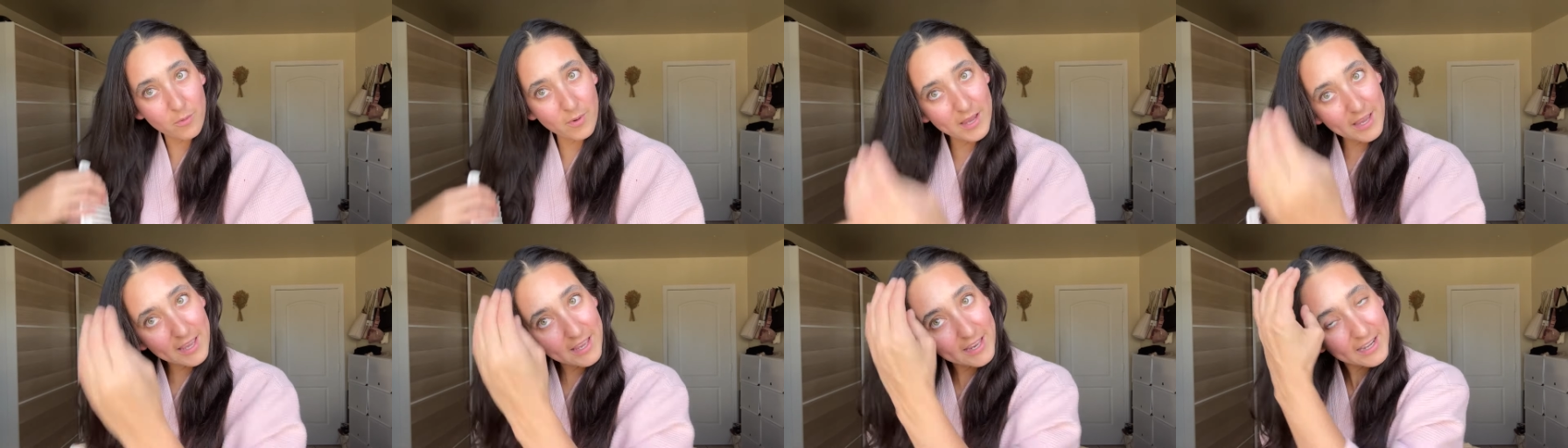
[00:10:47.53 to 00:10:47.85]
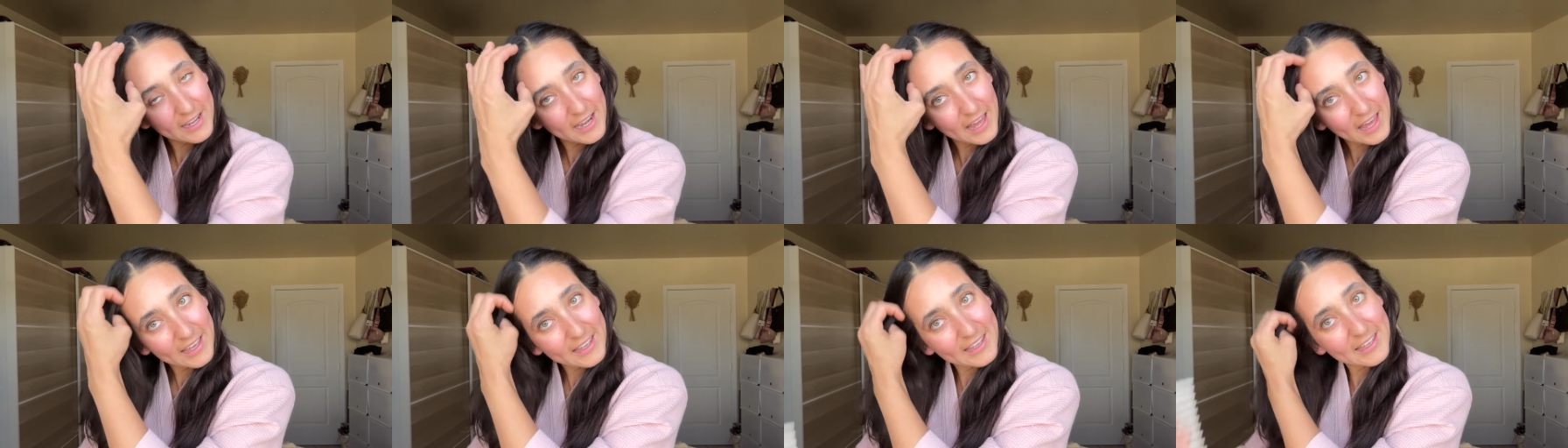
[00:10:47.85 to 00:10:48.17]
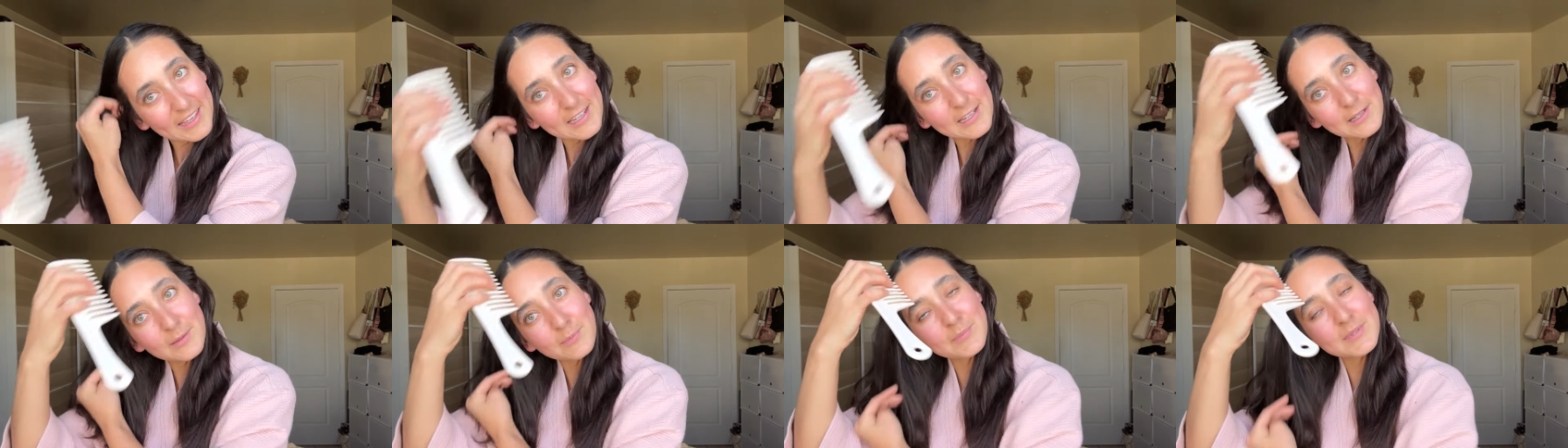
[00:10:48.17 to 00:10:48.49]
And I
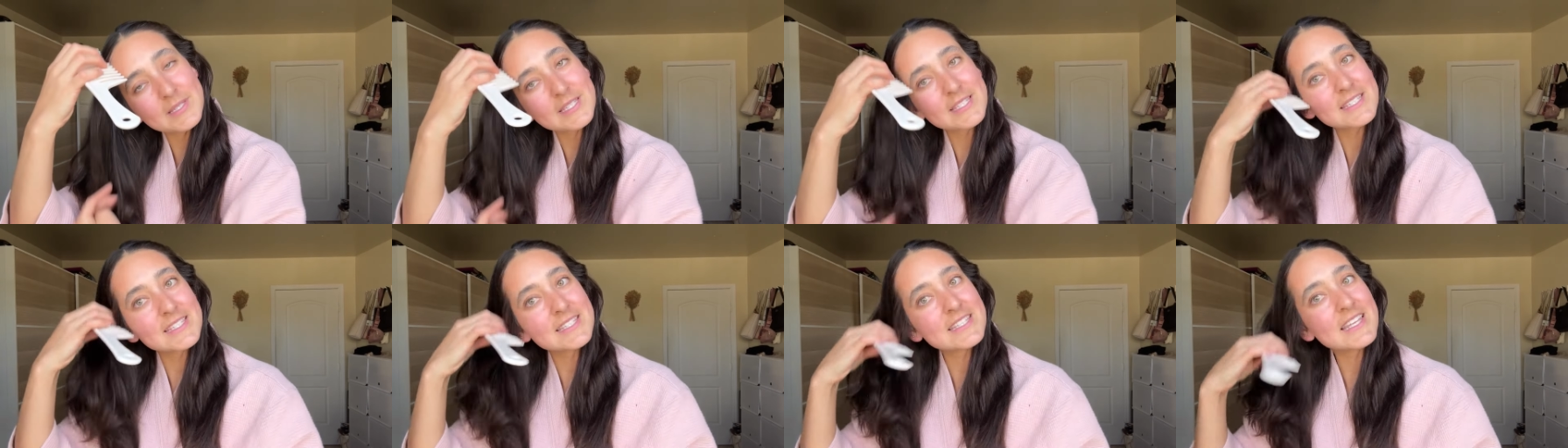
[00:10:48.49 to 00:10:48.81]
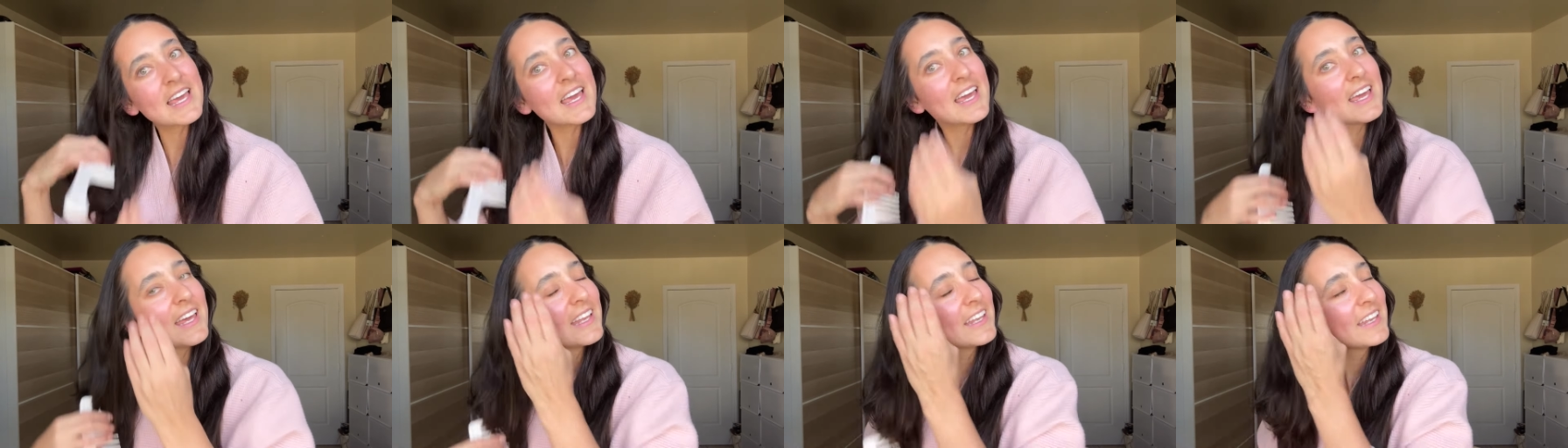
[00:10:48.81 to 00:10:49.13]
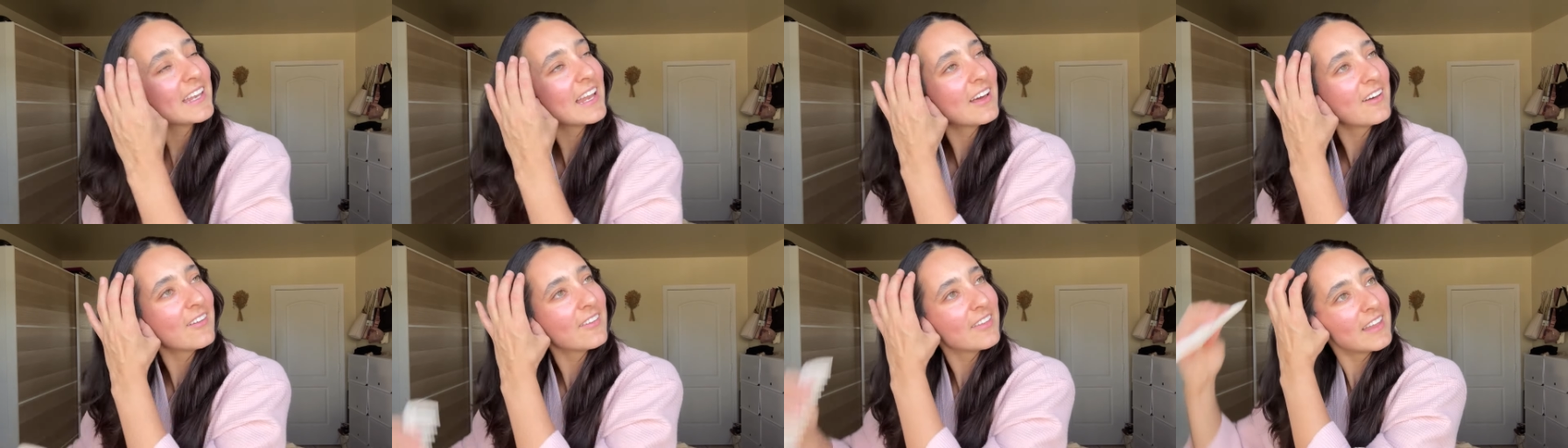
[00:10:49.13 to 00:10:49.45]
get upset
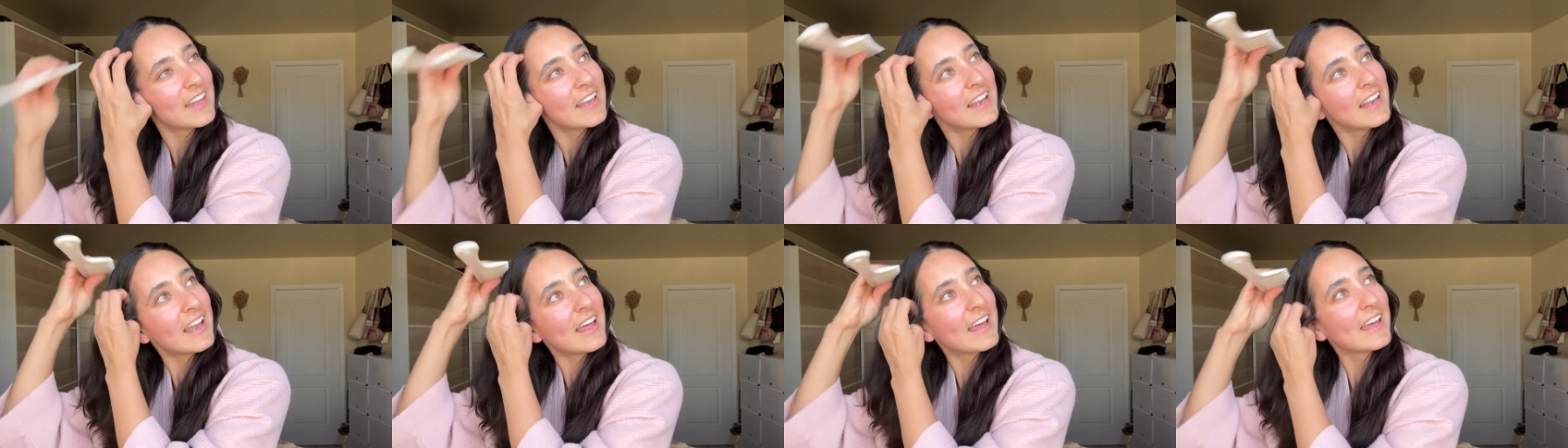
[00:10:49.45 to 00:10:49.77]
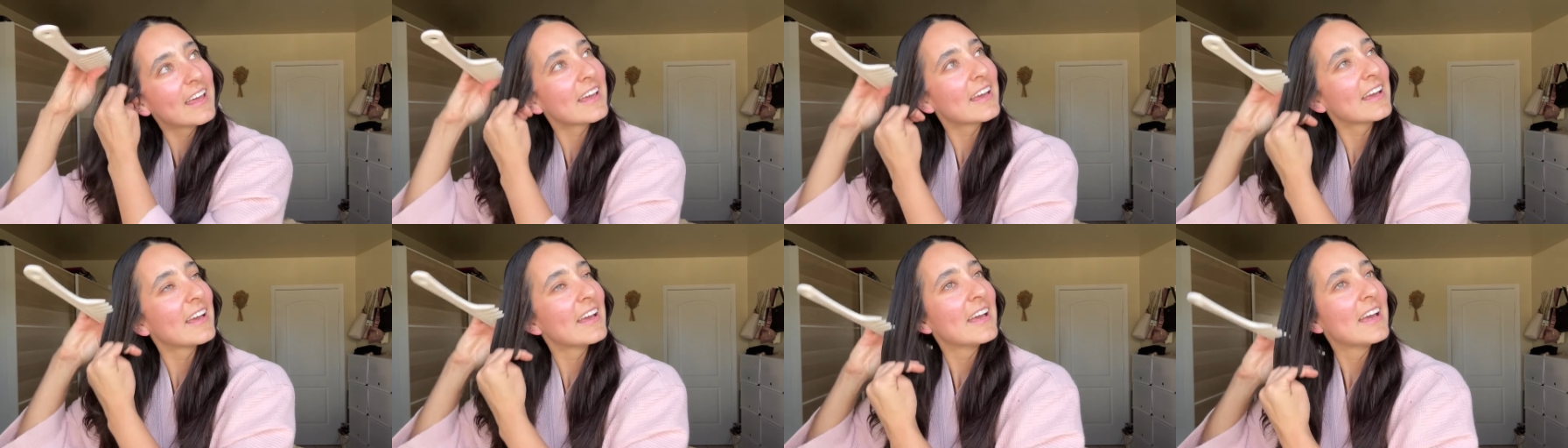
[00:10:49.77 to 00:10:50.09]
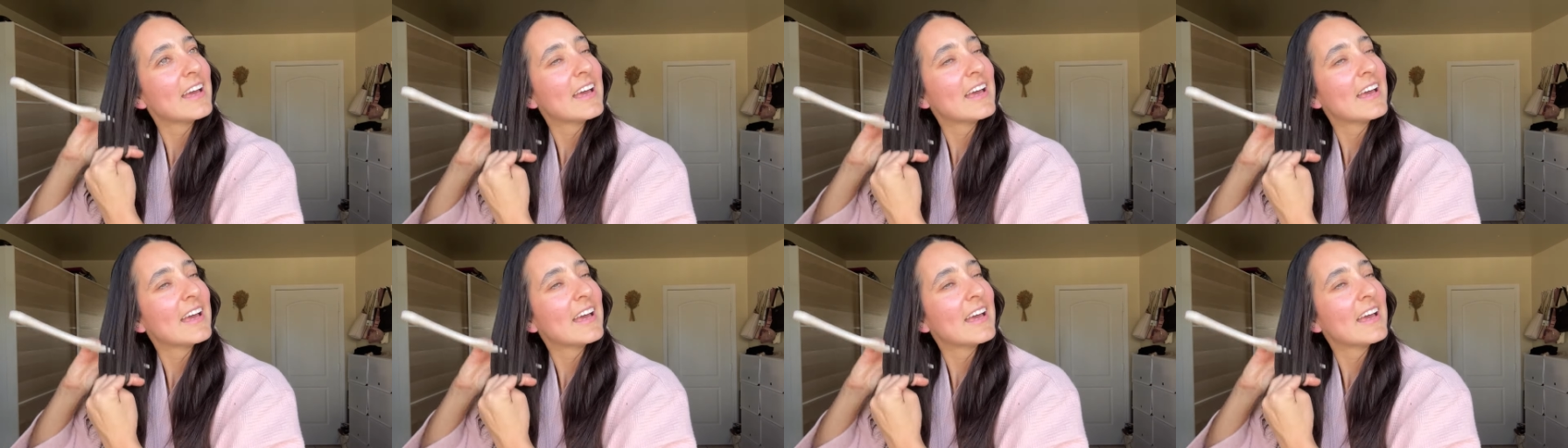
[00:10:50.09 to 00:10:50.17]
now that like